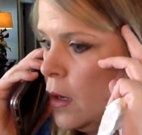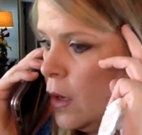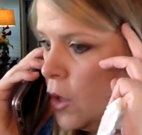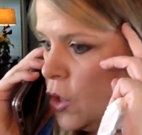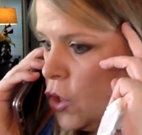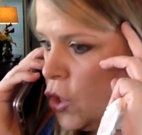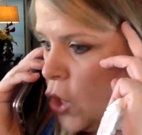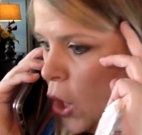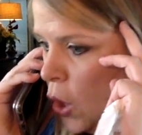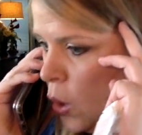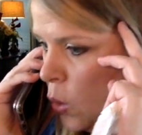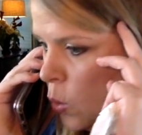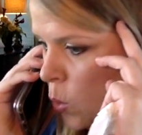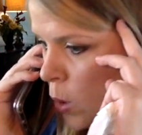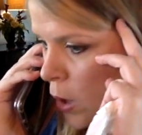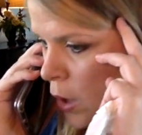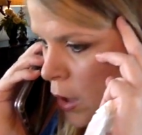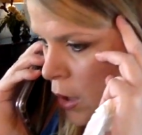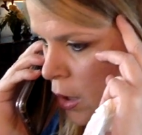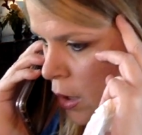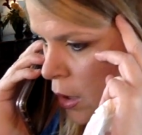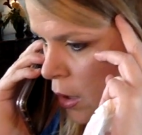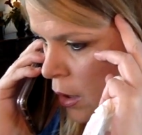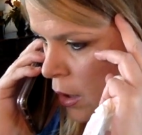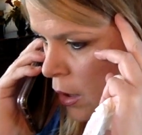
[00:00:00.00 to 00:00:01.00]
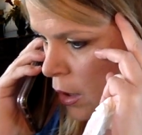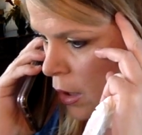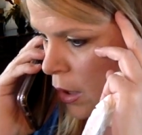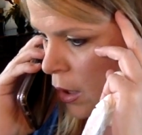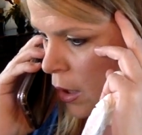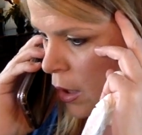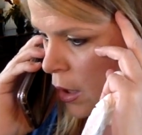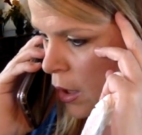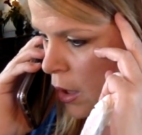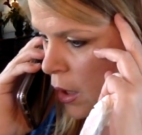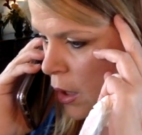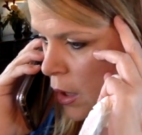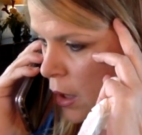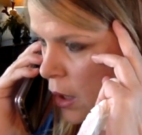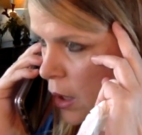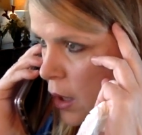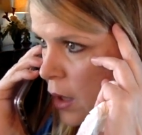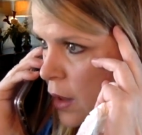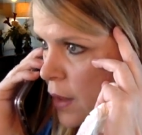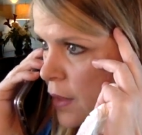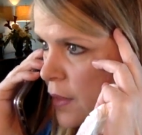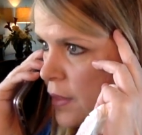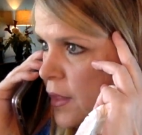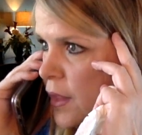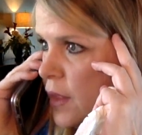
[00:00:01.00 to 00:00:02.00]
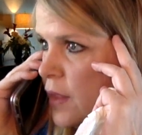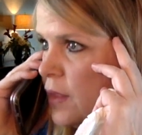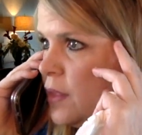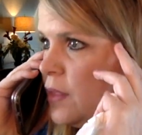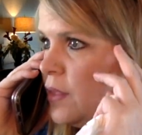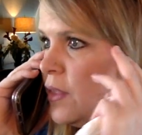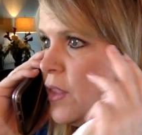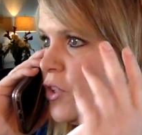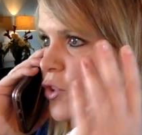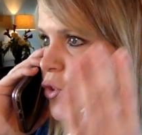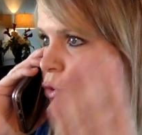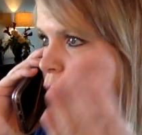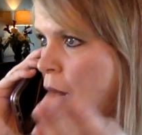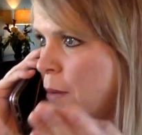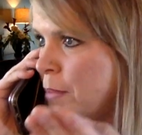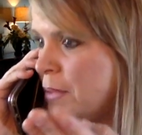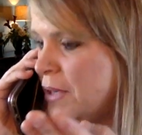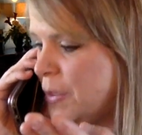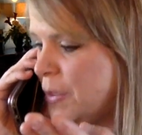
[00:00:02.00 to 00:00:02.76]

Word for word: No. The, the drama